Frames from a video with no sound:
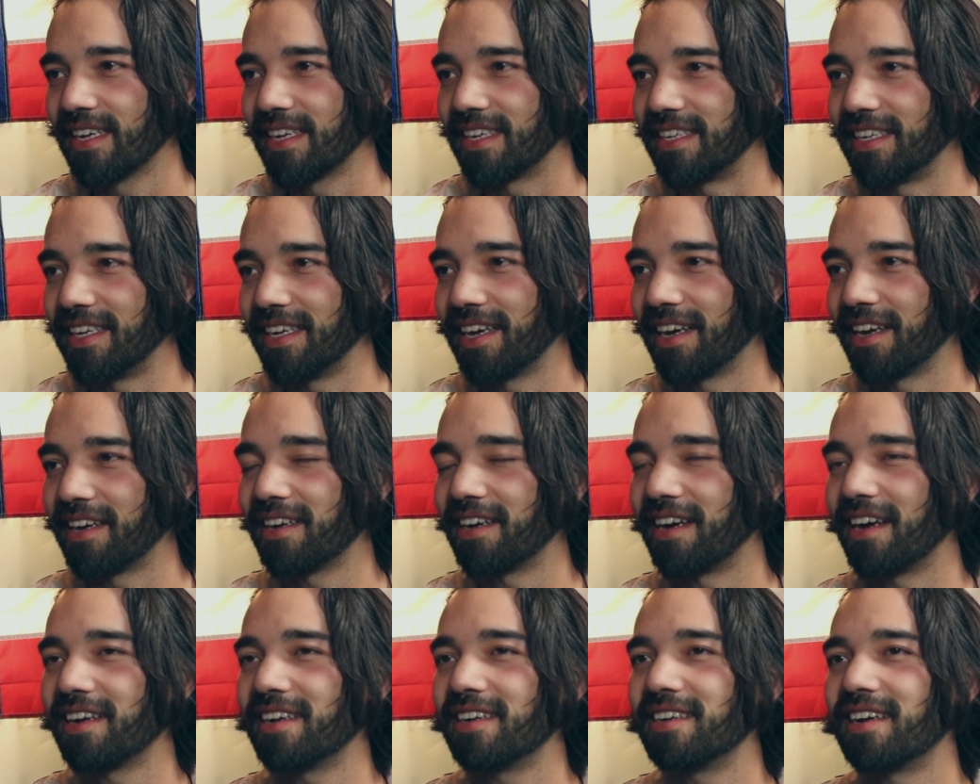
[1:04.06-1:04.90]

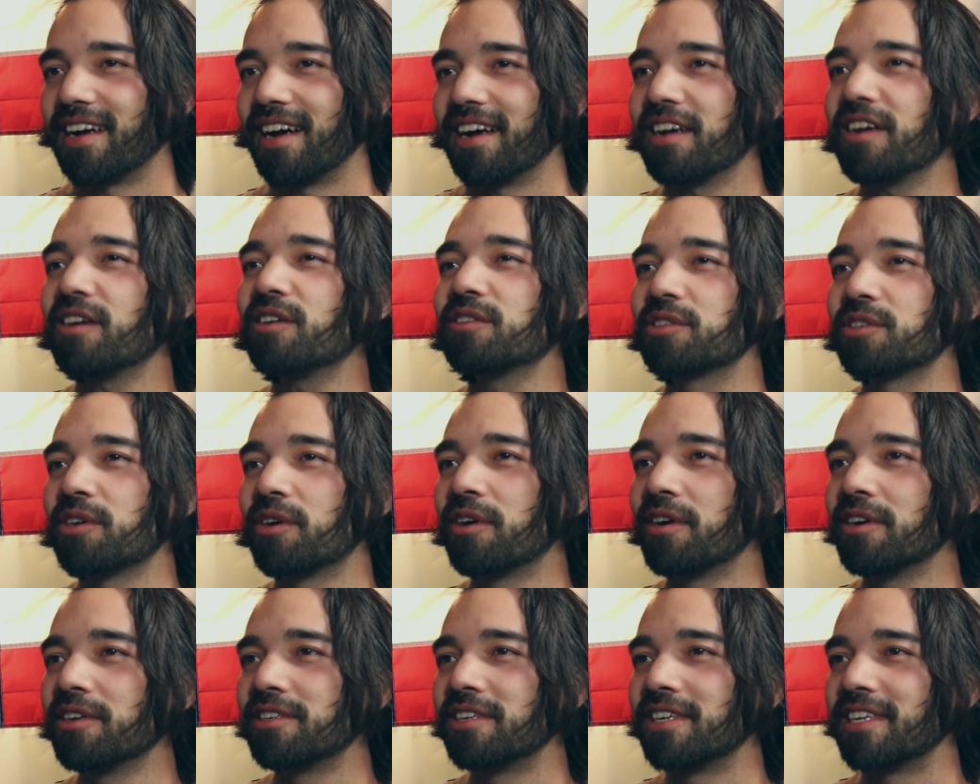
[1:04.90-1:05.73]
Yeah, I also
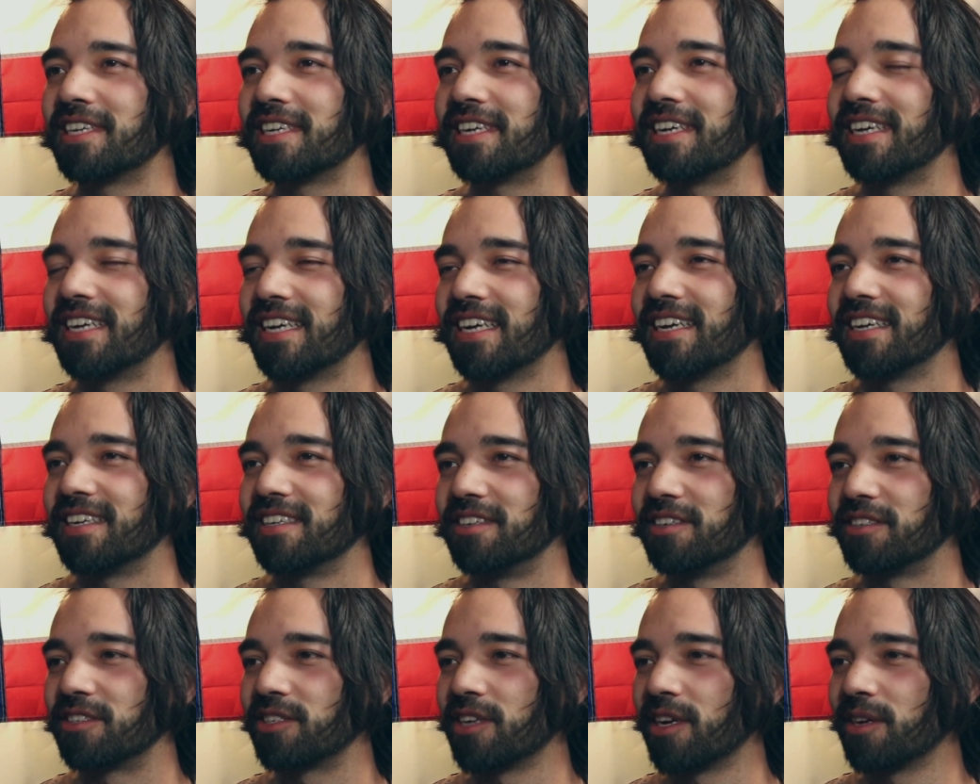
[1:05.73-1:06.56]
heard
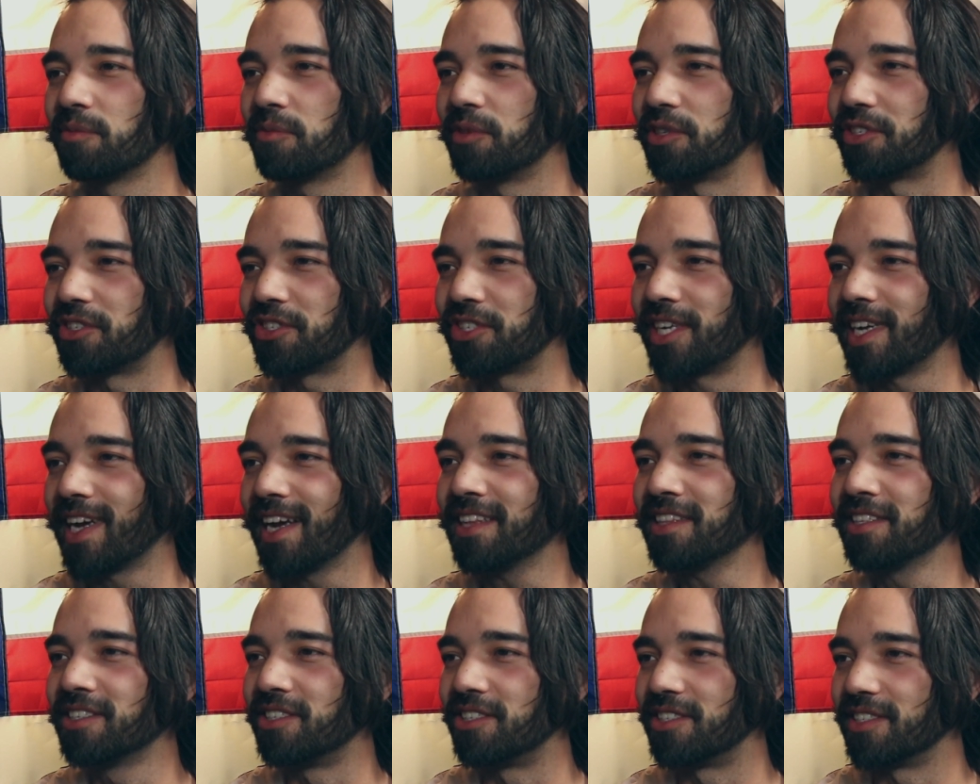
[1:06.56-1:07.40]
your son was
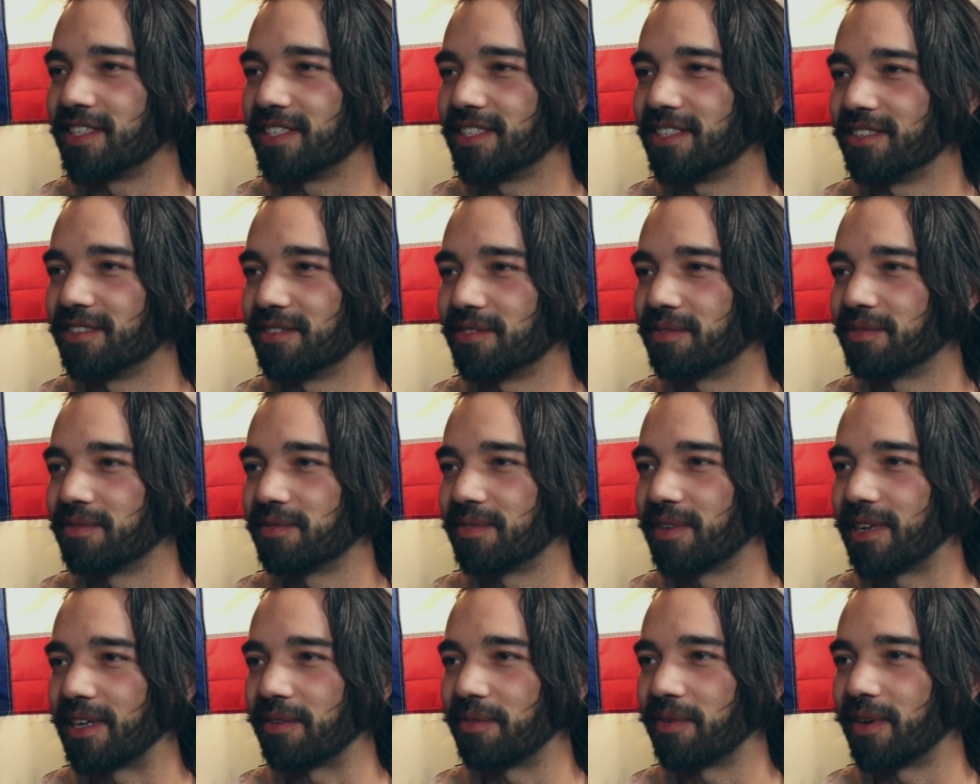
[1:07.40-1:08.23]
challenging you
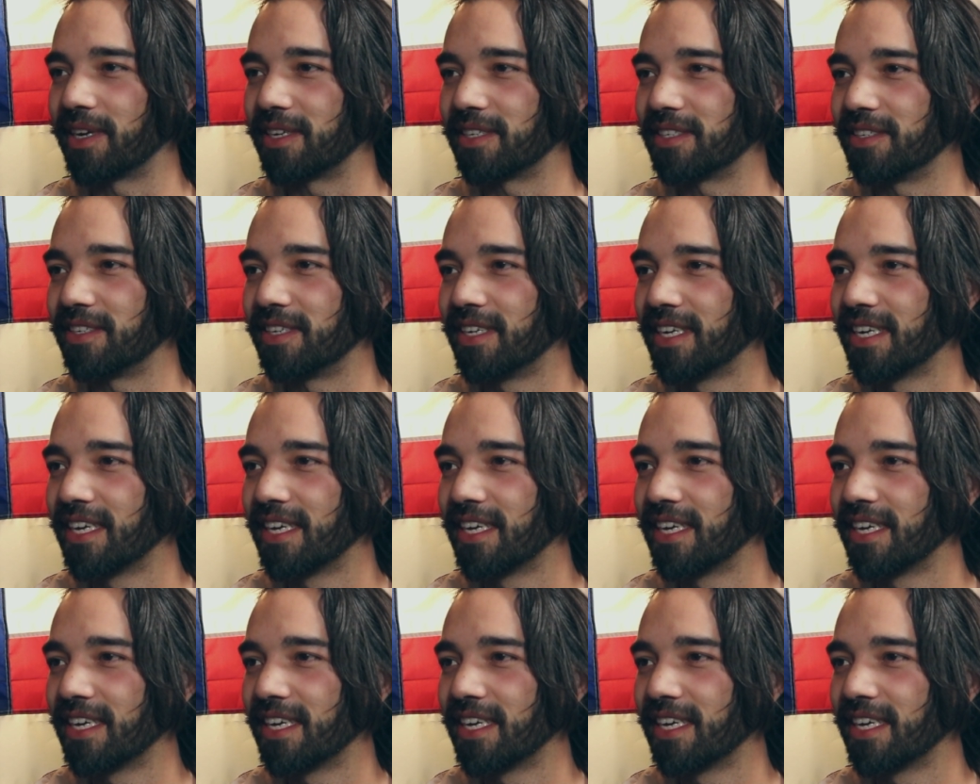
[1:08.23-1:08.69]
while you.